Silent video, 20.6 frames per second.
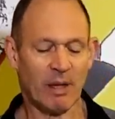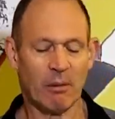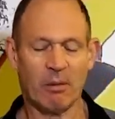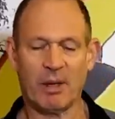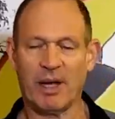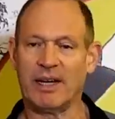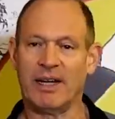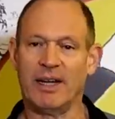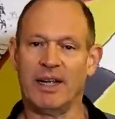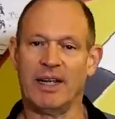
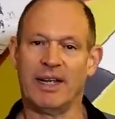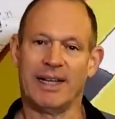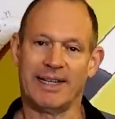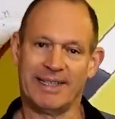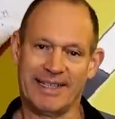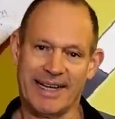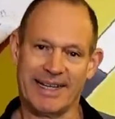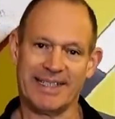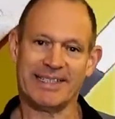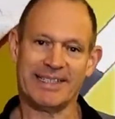but
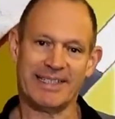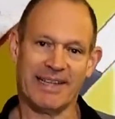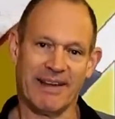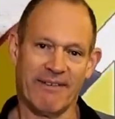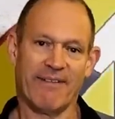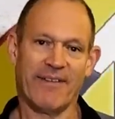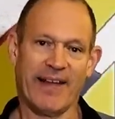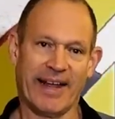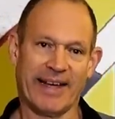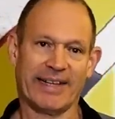doesn't
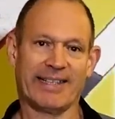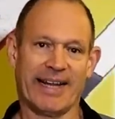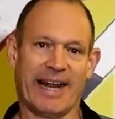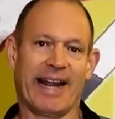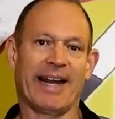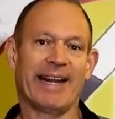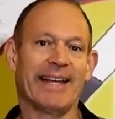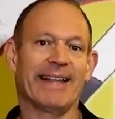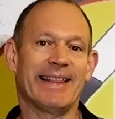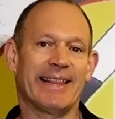affect
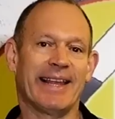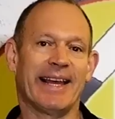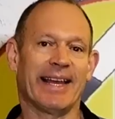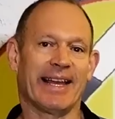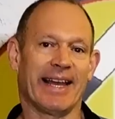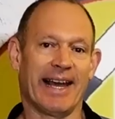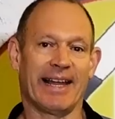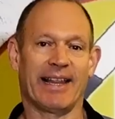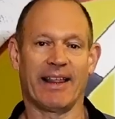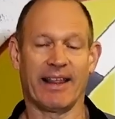
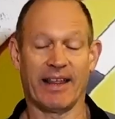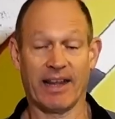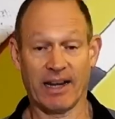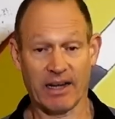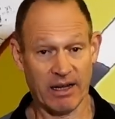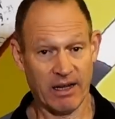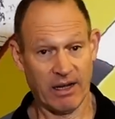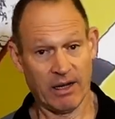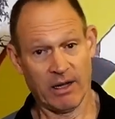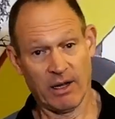anything other
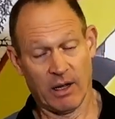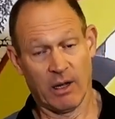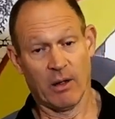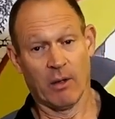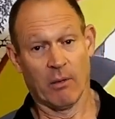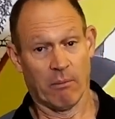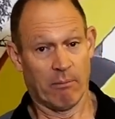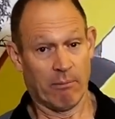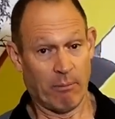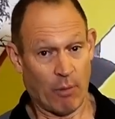than
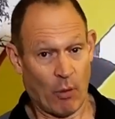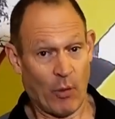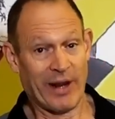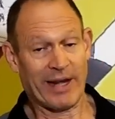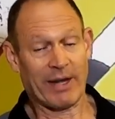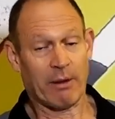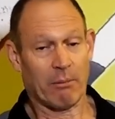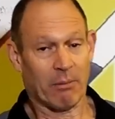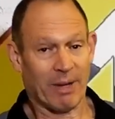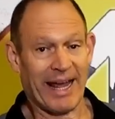
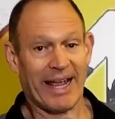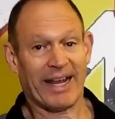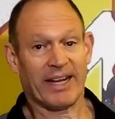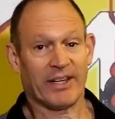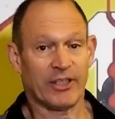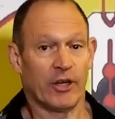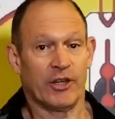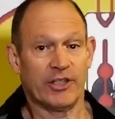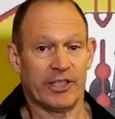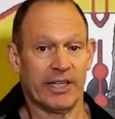point blank
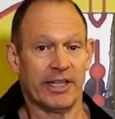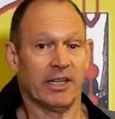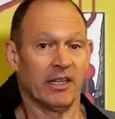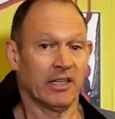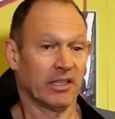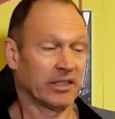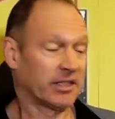shooting.